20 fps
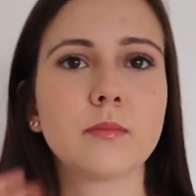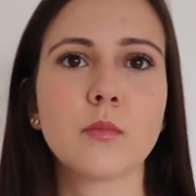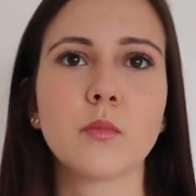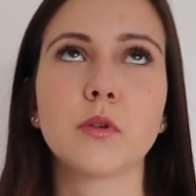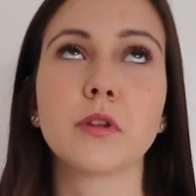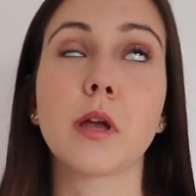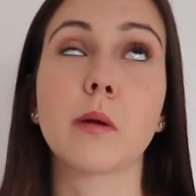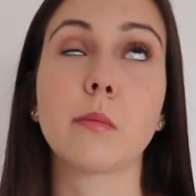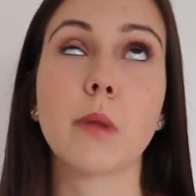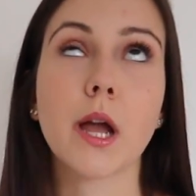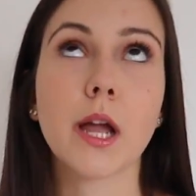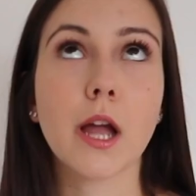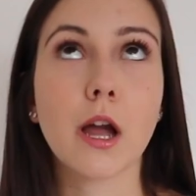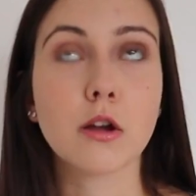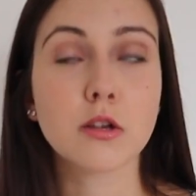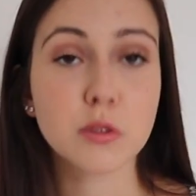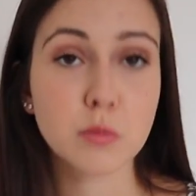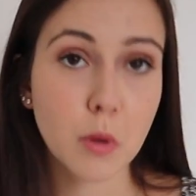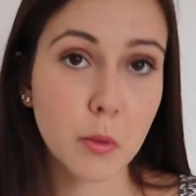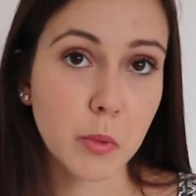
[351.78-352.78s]
Well, not my
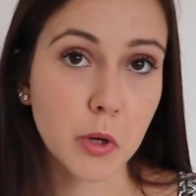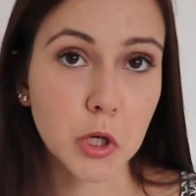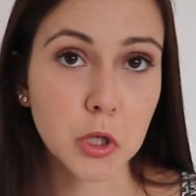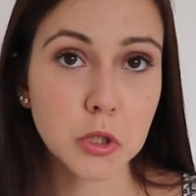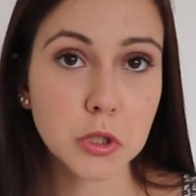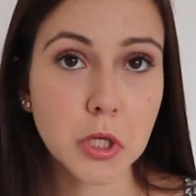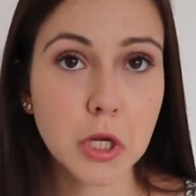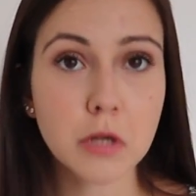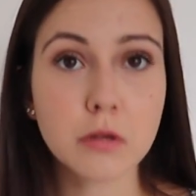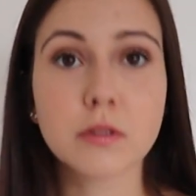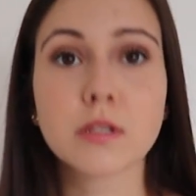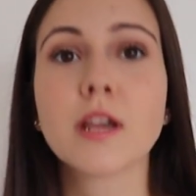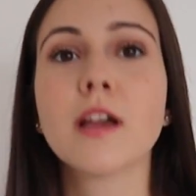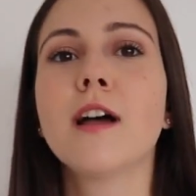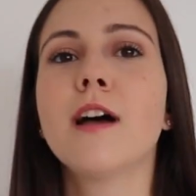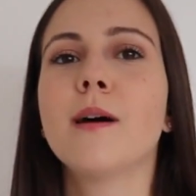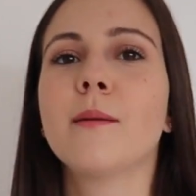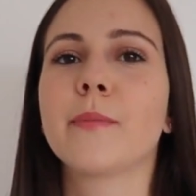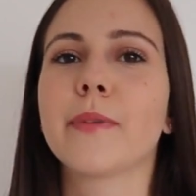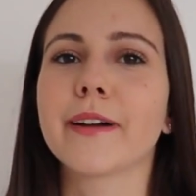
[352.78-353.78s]
house, my parents' house.
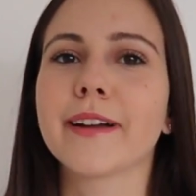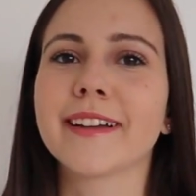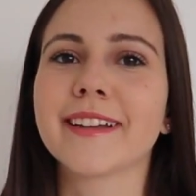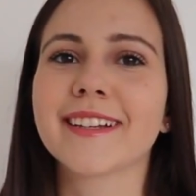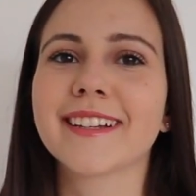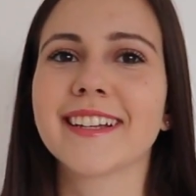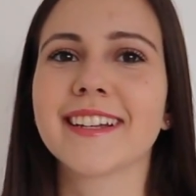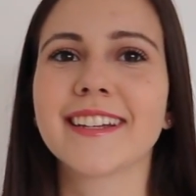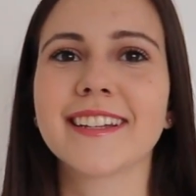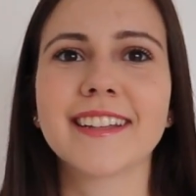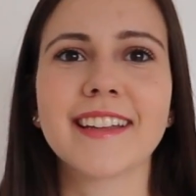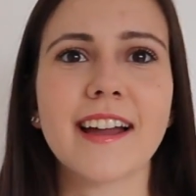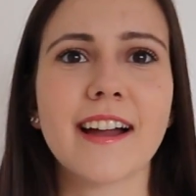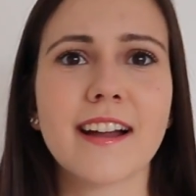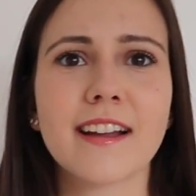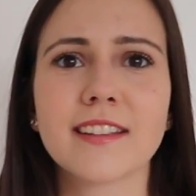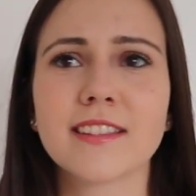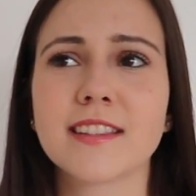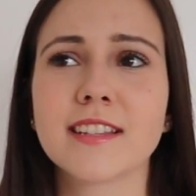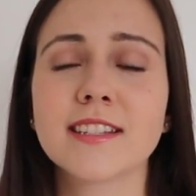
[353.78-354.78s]
But
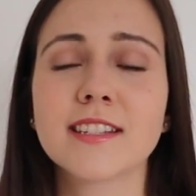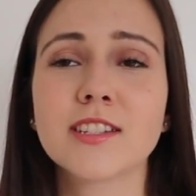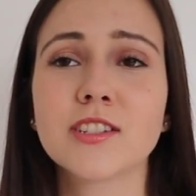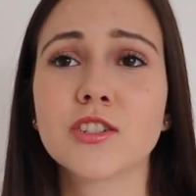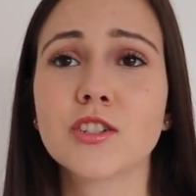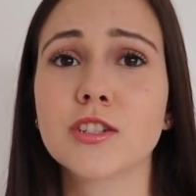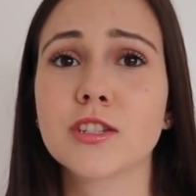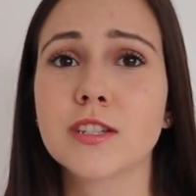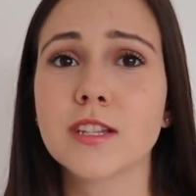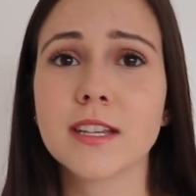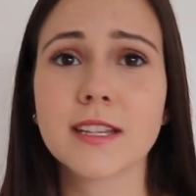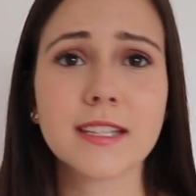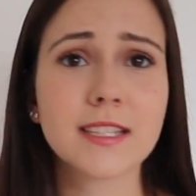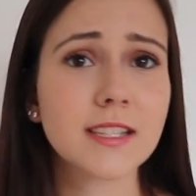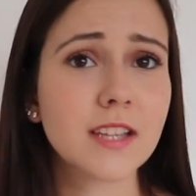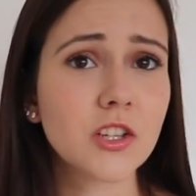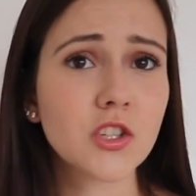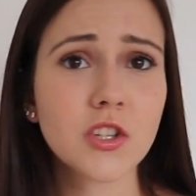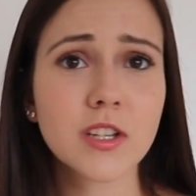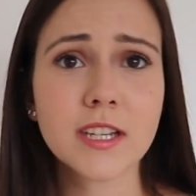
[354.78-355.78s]
yeah, this is just
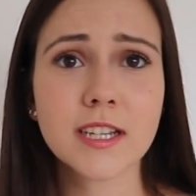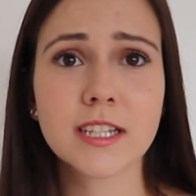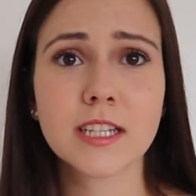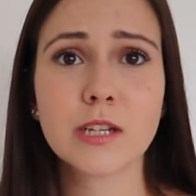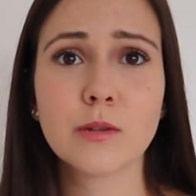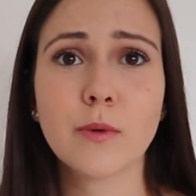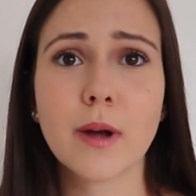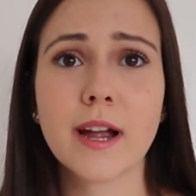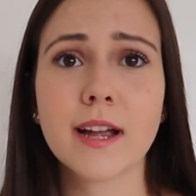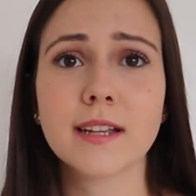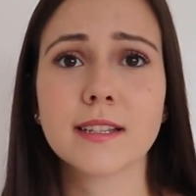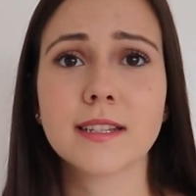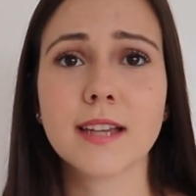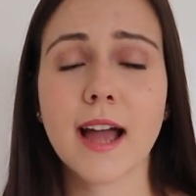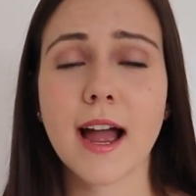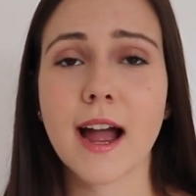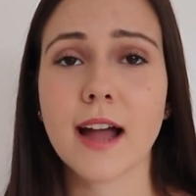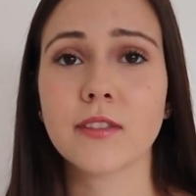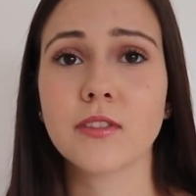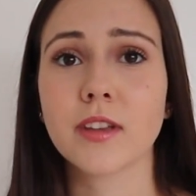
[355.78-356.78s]
such an easy way
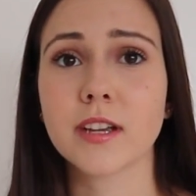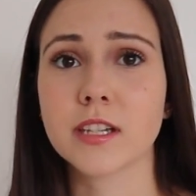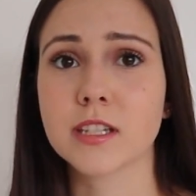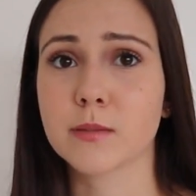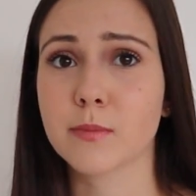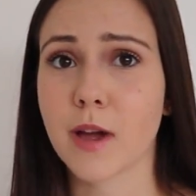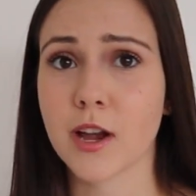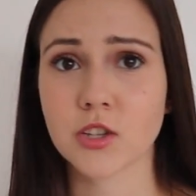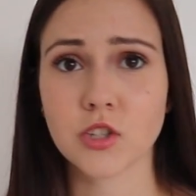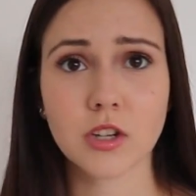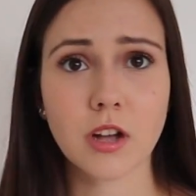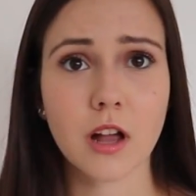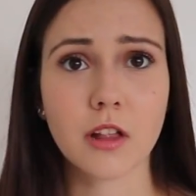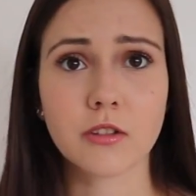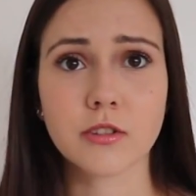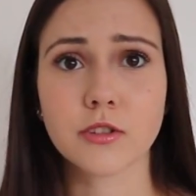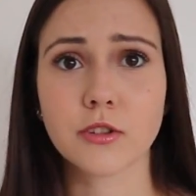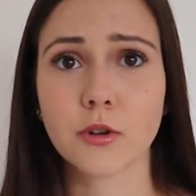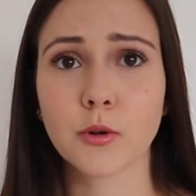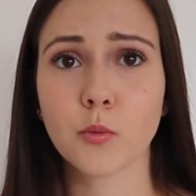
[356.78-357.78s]
to add like a splash of
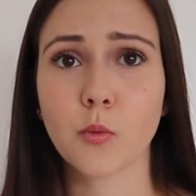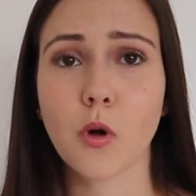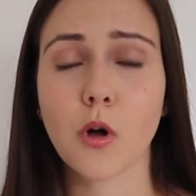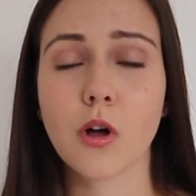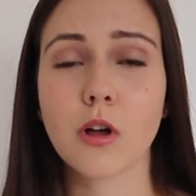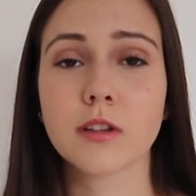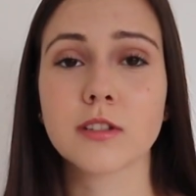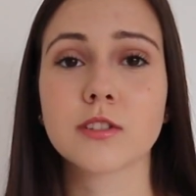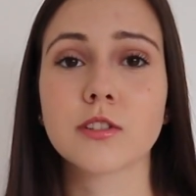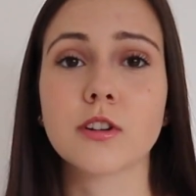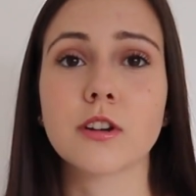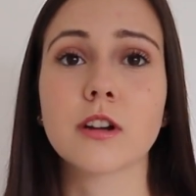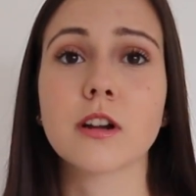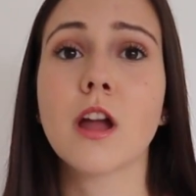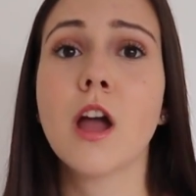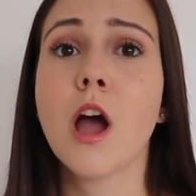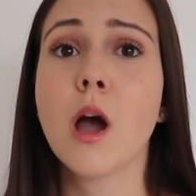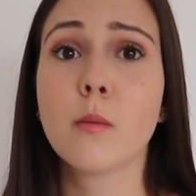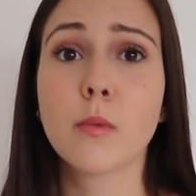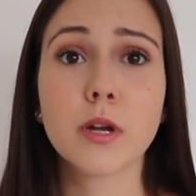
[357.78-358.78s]
color to your walls
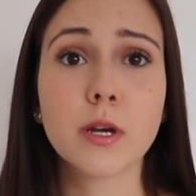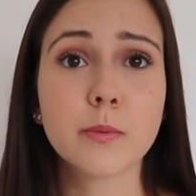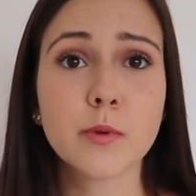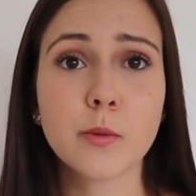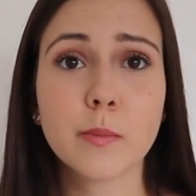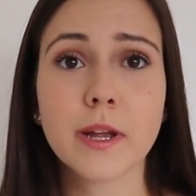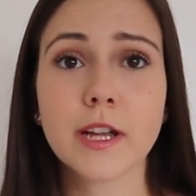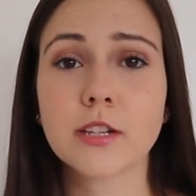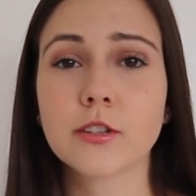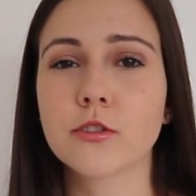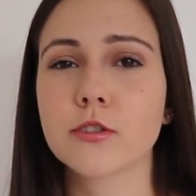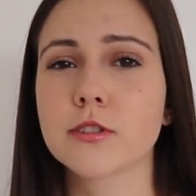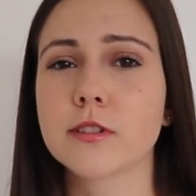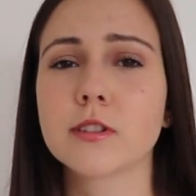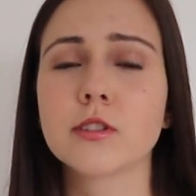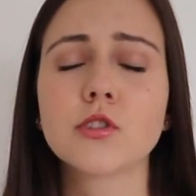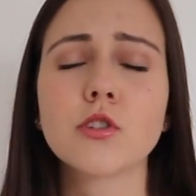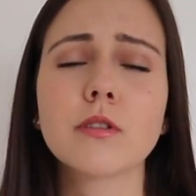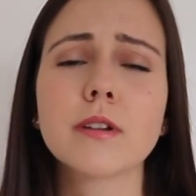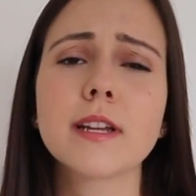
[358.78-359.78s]
or put up your pictures
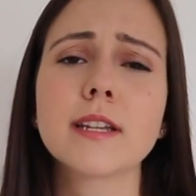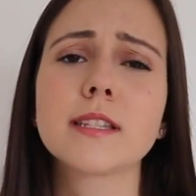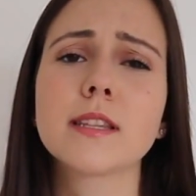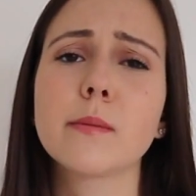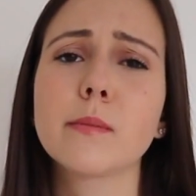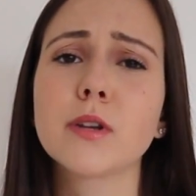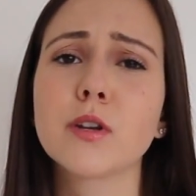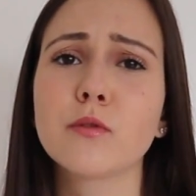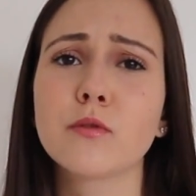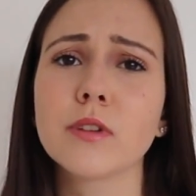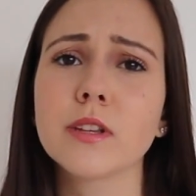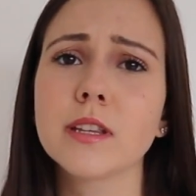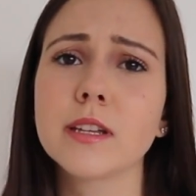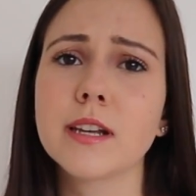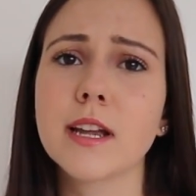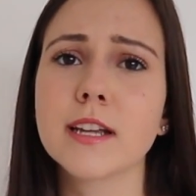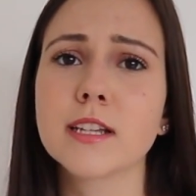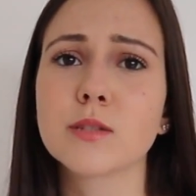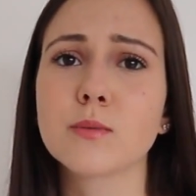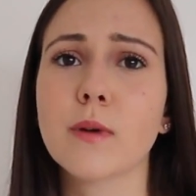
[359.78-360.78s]
and showcase them in a really
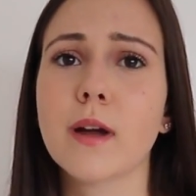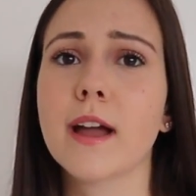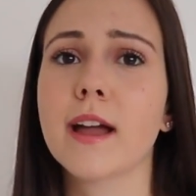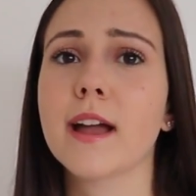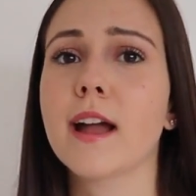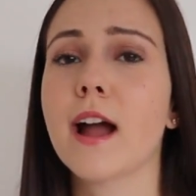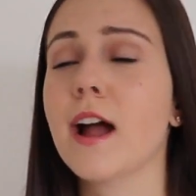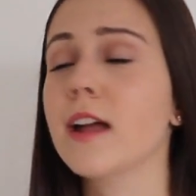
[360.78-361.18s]
nice way.